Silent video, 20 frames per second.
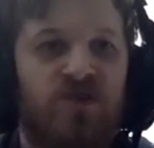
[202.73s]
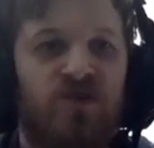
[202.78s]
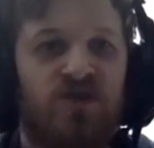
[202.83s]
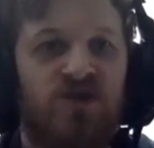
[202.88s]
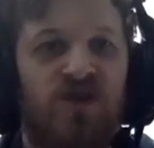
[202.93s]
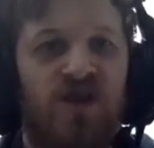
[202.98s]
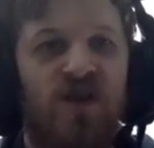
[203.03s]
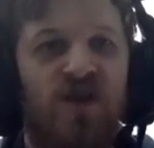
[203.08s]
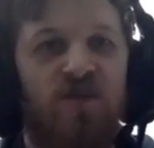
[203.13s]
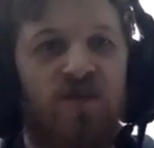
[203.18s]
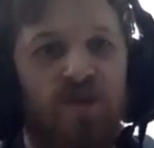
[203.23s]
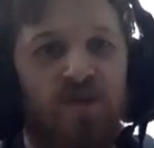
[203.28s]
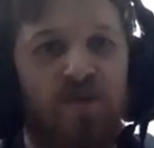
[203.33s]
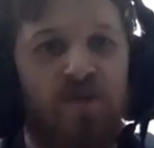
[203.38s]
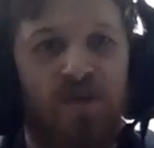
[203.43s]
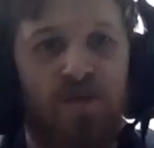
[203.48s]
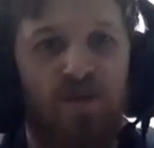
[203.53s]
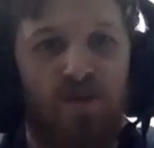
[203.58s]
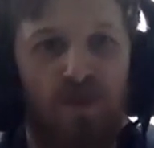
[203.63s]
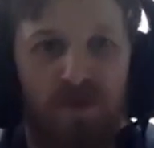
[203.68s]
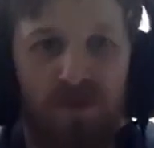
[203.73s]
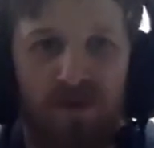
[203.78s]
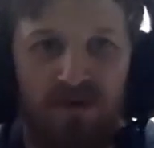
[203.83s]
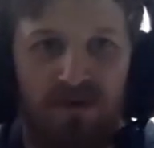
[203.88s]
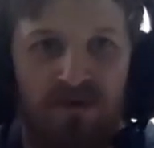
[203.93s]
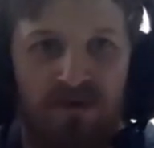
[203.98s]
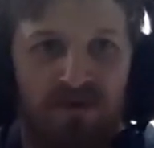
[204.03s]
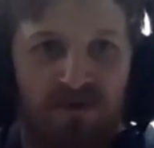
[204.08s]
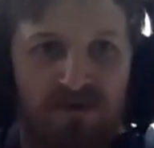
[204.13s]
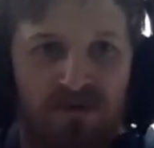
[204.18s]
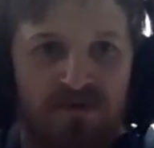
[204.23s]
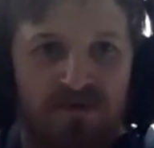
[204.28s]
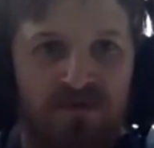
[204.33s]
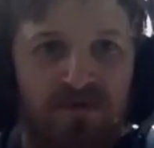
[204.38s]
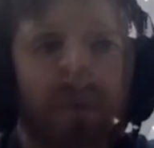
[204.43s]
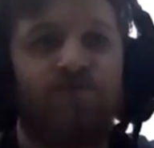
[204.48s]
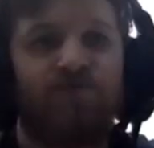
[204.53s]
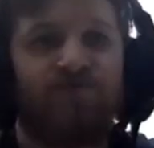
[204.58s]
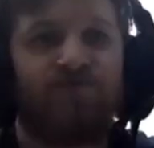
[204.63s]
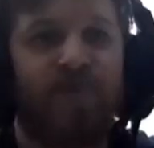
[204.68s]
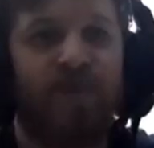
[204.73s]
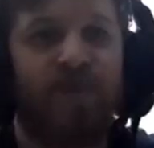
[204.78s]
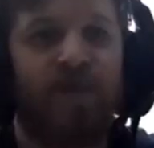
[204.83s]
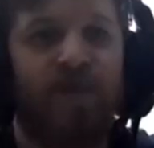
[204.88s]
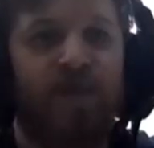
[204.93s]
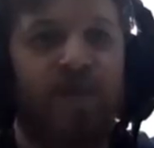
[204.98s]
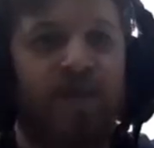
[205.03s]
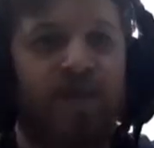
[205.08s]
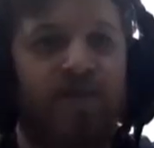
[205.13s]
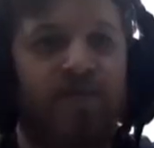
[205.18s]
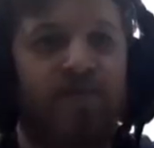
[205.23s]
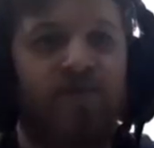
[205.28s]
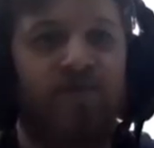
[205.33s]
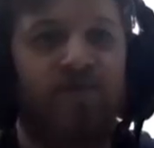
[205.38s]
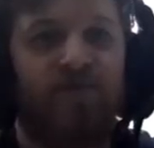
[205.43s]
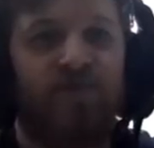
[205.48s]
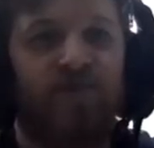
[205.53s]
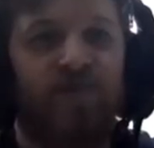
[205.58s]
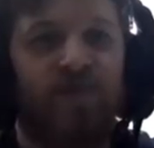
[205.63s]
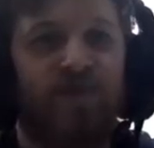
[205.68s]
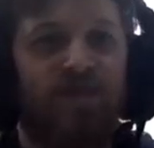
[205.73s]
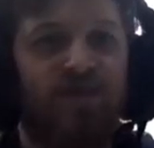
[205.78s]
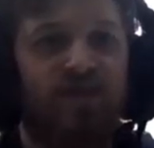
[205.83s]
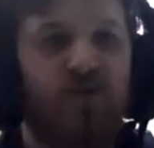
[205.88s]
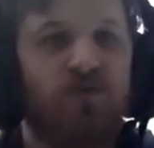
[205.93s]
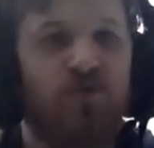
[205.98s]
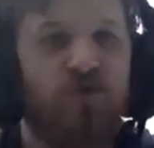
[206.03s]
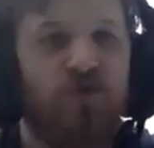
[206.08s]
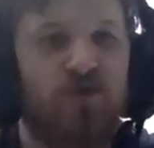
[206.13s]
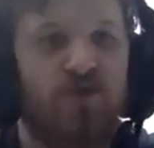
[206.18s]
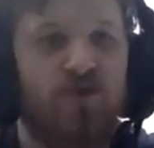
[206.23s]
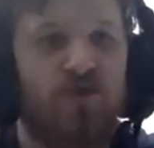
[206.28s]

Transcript: it's not a human woman. And also, she was